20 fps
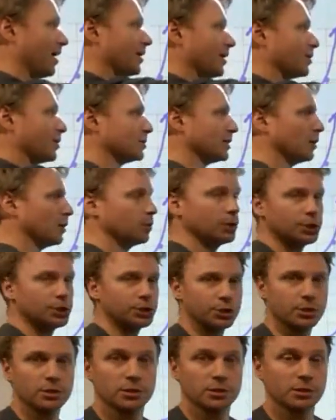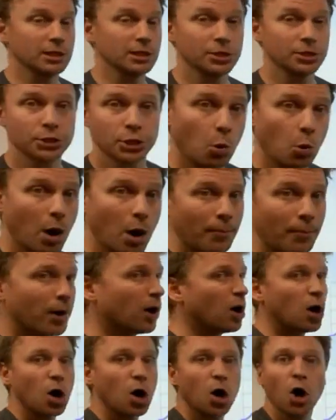that we see show up,
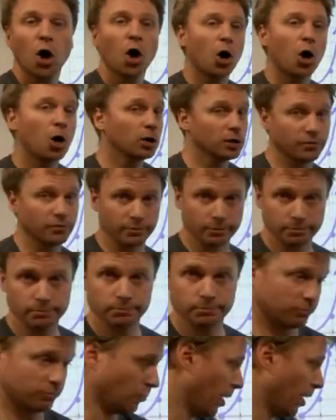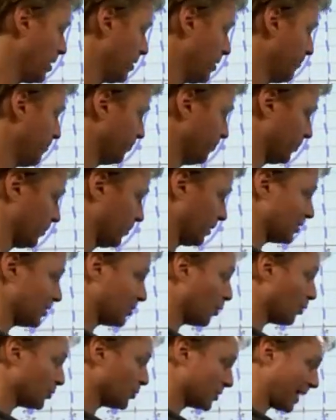all of them, right? This
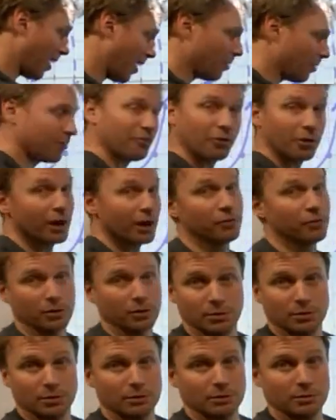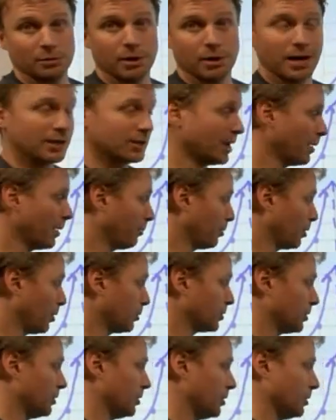goes down forever, right? As I approach
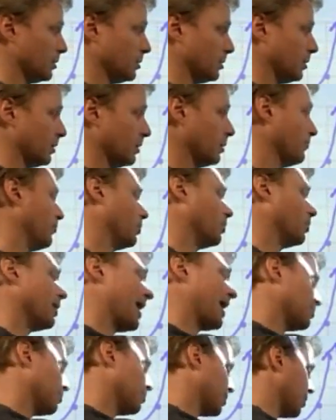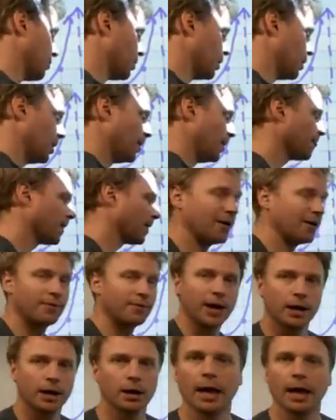this vertical asymptote, I've
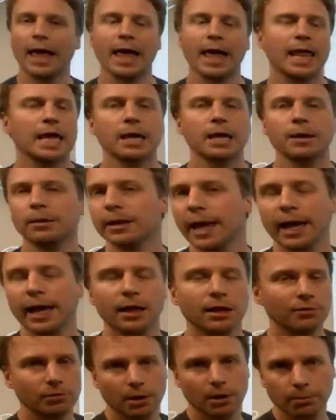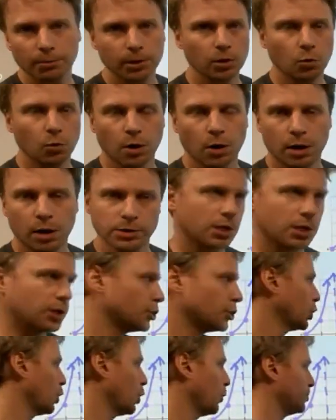got any negative number you want, it's going to show
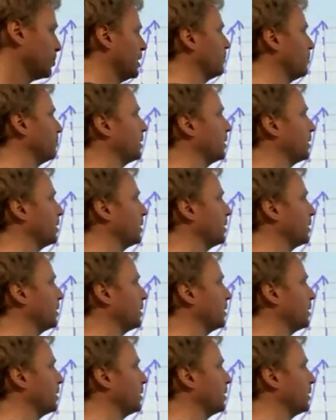up. Same thing on the